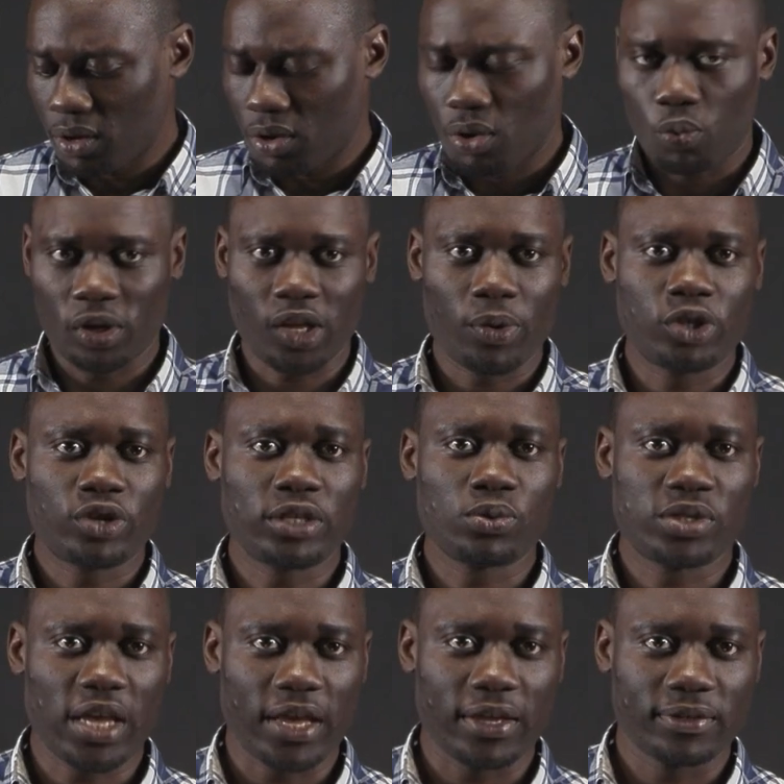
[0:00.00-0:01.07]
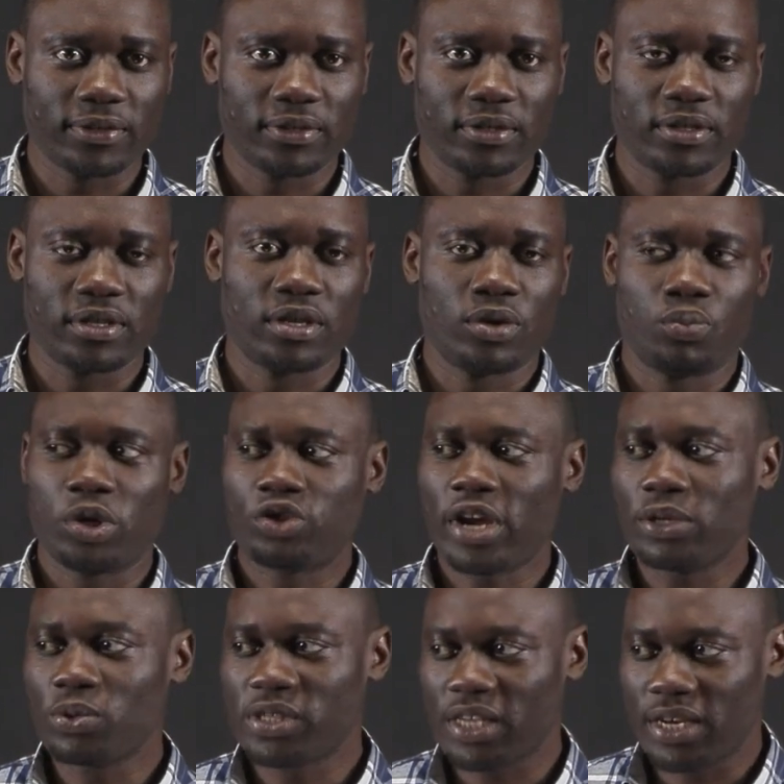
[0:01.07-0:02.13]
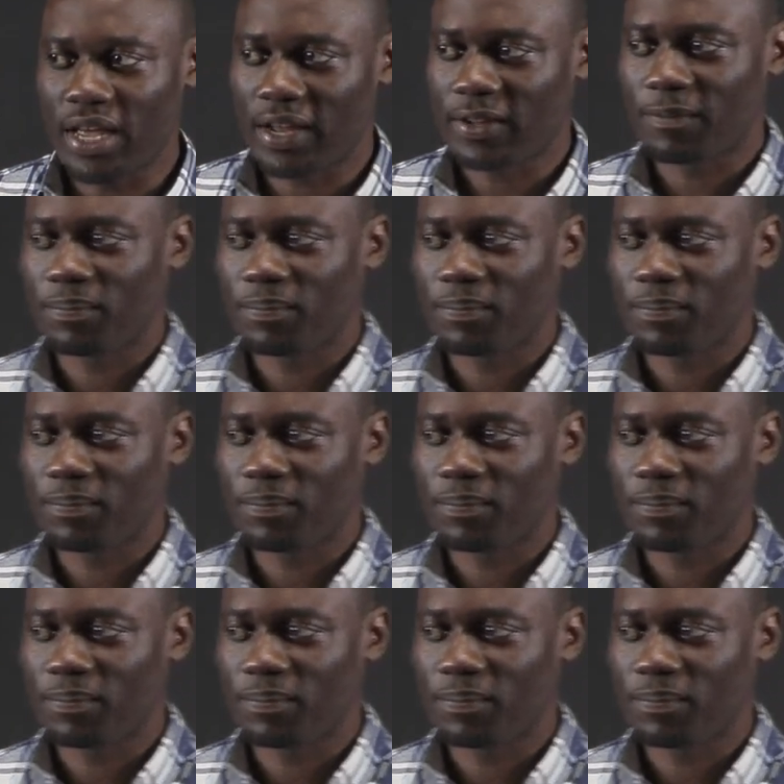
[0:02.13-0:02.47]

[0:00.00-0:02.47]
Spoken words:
What are we trying to say? We're trying to say that